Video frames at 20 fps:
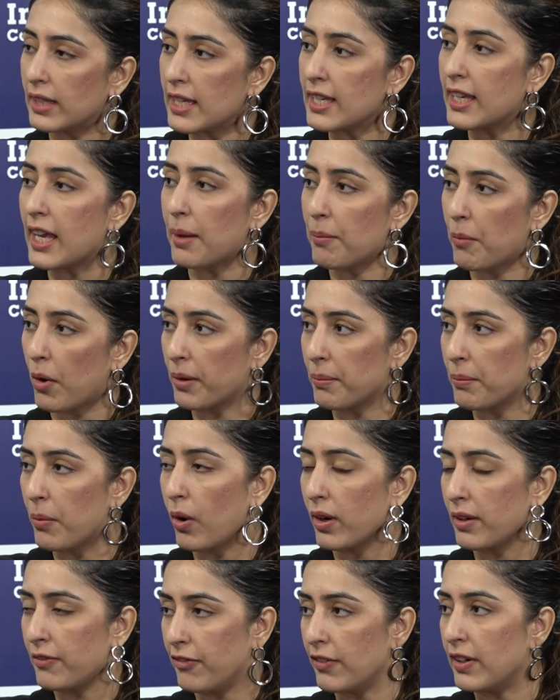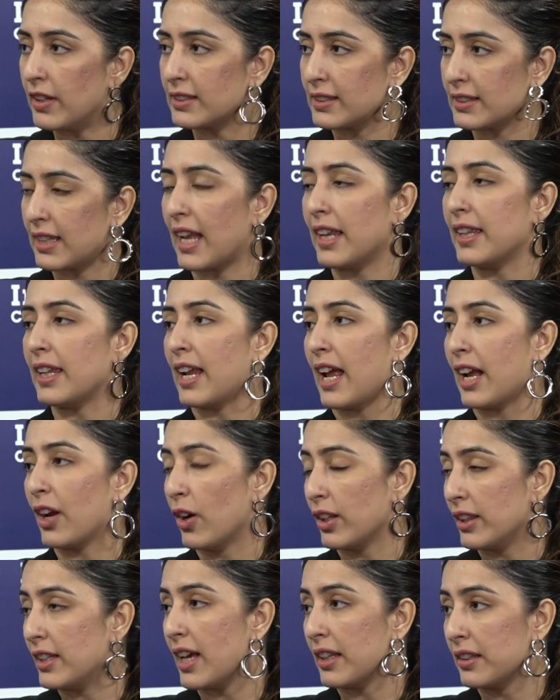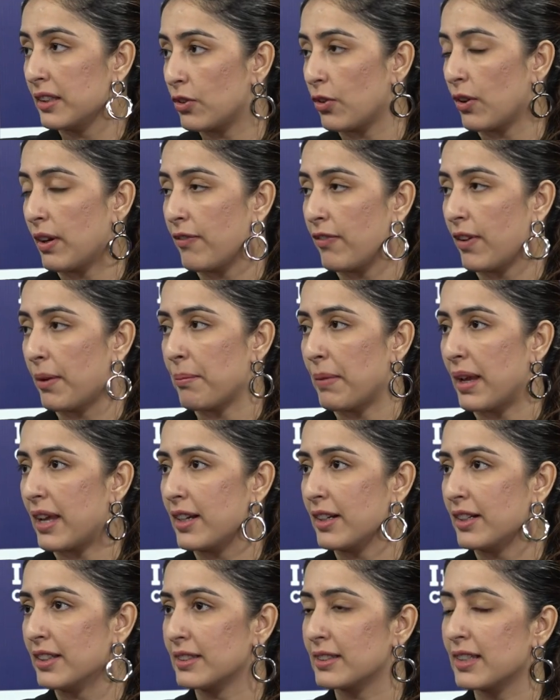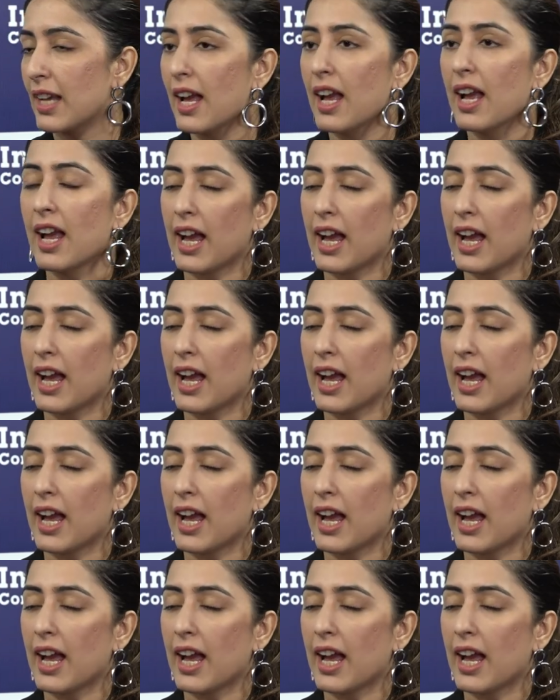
He came on board first, and then I got the other three filmmakers,